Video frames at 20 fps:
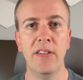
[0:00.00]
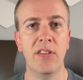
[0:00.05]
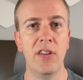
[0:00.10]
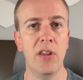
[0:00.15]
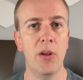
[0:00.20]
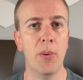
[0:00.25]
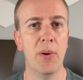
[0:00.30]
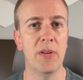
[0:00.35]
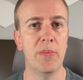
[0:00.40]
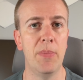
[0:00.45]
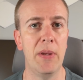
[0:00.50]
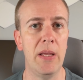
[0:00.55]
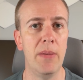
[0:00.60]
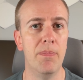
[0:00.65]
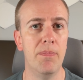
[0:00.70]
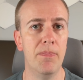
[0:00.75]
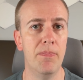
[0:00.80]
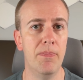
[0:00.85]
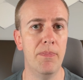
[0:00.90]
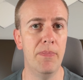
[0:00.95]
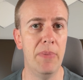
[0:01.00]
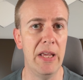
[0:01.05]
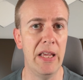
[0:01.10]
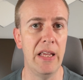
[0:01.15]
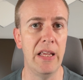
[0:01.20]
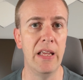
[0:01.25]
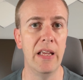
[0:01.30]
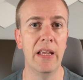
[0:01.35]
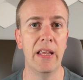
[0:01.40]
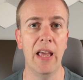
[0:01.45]
to
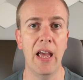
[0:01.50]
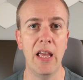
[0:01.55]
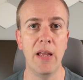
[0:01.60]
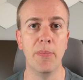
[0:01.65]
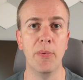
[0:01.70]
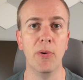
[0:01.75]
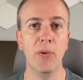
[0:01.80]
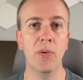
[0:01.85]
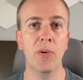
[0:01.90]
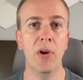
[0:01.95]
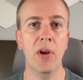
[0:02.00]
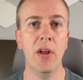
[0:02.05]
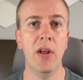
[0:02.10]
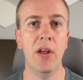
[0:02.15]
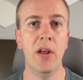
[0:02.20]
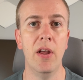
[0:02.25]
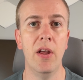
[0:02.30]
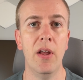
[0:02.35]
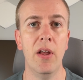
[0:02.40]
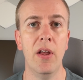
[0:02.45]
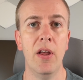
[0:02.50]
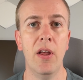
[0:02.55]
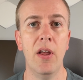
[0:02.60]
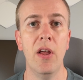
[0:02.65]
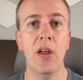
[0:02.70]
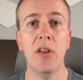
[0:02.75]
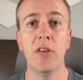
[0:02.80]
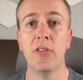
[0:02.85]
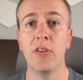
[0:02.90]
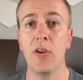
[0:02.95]
USB-B cable,
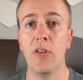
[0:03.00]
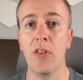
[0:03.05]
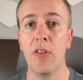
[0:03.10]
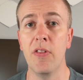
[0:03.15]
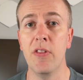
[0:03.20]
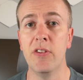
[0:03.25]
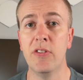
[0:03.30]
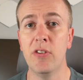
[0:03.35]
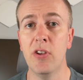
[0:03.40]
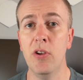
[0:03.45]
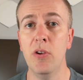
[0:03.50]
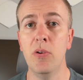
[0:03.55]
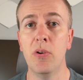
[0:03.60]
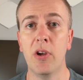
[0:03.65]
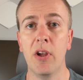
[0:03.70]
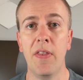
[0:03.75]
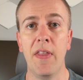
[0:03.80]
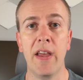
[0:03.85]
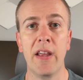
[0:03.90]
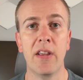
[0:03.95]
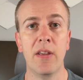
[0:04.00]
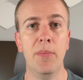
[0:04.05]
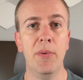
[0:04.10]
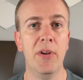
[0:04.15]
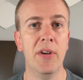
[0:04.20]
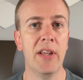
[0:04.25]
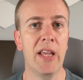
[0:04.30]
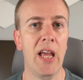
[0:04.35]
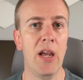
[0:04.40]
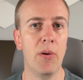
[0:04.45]
so that the two can then
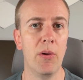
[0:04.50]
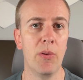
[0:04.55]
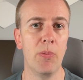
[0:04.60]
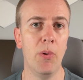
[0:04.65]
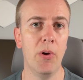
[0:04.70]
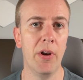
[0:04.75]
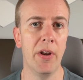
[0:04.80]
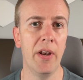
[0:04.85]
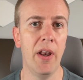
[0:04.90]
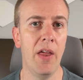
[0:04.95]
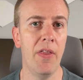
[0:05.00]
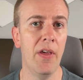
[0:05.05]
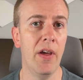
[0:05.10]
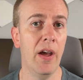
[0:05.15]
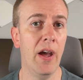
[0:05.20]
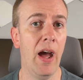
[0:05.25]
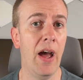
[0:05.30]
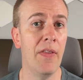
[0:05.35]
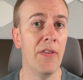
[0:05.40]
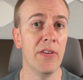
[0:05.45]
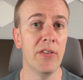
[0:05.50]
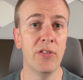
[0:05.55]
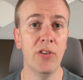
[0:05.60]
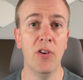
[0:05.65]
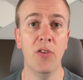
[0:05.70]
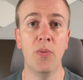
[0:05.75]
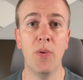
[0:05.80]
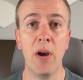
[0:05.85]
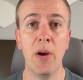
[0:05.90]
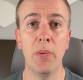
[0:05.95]
communicate with one another, and the
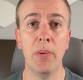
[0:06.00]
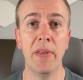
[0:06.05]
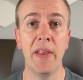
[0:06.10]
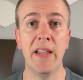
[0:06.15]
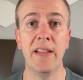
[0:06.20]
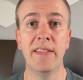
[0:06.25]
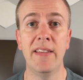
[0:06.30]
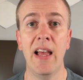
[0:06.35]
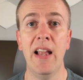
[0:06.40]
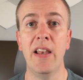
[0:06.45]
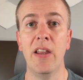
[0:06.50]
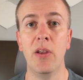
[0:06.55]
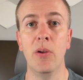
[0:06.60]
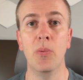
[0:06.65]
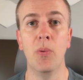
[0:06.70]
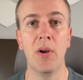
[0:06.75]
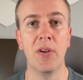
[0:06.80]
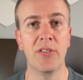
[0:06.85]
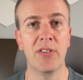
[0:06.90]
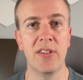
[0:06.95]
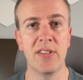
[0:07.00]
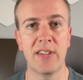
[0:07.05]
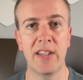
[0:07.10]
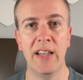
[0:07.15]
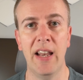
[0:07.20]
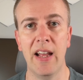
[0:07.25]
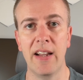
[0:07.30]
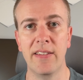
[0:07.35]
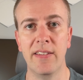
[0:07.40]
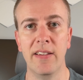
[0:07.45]
software will then tell you once it's
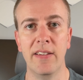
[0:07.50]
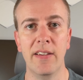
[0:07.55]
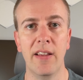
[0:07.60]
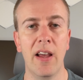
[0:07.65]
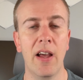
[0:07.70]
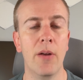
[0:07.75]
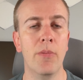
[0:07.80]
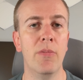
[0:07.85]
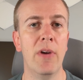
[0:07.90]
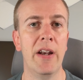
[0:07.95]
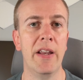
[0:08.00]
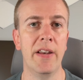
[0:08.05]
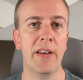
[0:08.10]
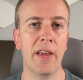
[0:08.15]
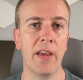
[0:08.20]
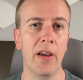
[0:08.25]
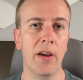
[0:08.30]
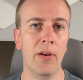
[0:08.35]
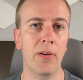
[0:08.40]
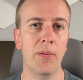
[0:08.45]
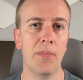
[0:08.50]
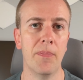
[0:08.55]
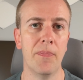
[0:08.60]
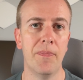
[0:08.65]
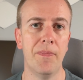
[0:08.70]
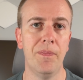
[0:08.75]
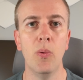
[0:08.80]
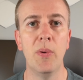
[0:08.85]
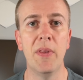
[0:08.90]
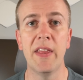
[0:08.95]
connected and ready to go.
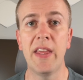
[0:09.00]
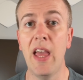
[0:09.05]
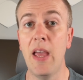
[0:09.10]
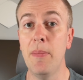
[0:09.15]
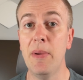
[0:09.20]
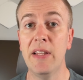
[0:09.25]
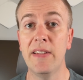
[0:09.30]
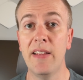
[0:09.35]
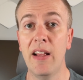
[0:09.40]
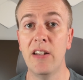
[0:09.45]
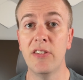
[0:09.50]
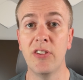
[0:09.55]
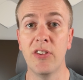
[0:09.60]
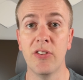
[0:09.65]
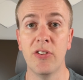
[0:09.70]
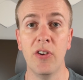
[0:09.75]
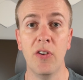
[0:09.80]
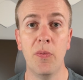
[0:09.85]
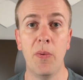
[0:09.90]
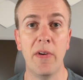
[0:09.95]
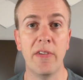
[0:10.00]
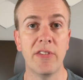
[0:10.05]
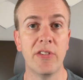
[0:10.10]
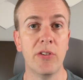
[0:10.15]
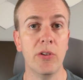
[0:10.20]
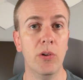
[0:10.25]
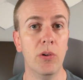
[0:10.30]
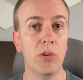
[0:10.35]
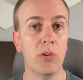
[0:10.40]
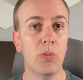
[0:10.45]
With the gaming intelligence software
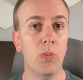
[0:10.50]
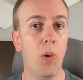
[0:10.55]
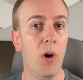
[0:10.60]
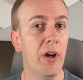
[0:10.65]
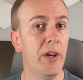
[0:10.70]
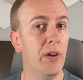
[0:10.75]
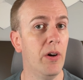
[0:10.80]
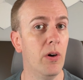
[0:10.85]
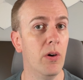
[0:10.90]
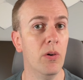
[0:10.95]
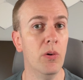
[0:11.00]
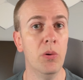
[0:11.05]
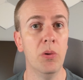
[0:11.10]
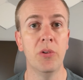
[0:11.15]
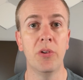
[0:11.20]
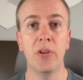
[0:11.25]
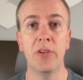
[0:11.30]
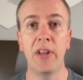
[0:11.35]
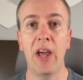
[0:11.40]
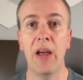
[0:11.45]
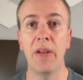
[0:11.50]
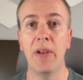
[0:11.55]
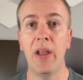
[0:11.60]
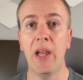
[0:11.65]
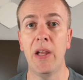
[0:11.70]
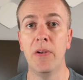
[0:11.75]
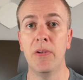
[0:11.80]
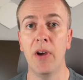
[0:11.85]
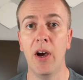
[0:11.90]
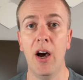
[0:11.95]
installed, why not also
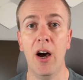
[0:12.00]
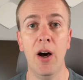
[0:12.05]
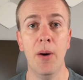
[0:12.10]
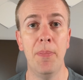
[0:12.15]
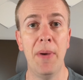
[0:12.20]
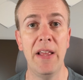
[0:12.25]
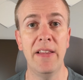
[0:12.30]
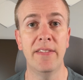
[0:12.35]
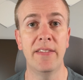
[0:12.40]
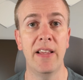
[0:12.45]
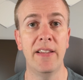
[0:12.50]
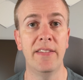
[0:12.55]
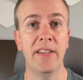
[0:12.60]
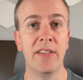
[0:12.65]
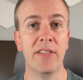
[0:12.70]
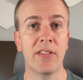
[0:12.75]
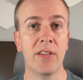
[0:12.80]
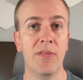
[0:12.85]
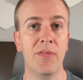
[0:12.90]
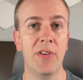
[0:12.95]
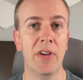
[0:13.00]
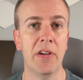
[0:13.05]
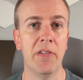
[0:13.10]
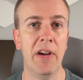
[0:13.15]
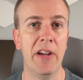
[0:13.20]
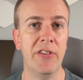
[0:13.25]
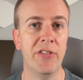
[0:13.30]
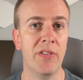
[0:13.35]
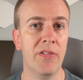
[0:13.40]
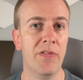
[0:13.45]
download our best settings
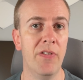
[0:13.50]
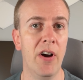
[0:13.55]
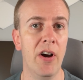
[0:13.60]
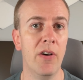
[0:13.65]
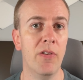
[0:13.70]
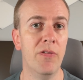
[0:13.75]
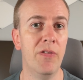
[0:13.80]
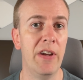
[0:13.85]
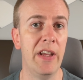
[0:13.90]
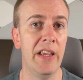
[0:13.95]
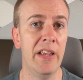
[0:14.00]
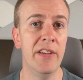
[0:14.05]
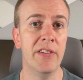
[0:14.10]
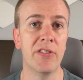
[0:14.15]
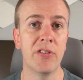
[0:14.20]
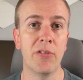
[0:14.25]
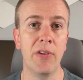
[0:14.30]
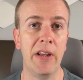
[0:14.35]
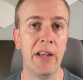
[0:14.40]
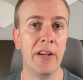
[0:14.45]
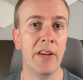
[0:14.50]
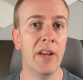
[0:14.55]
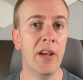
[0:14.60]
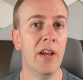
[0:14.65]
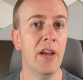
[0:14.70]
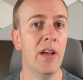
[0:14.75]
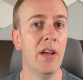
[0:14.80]
configuration file for each screen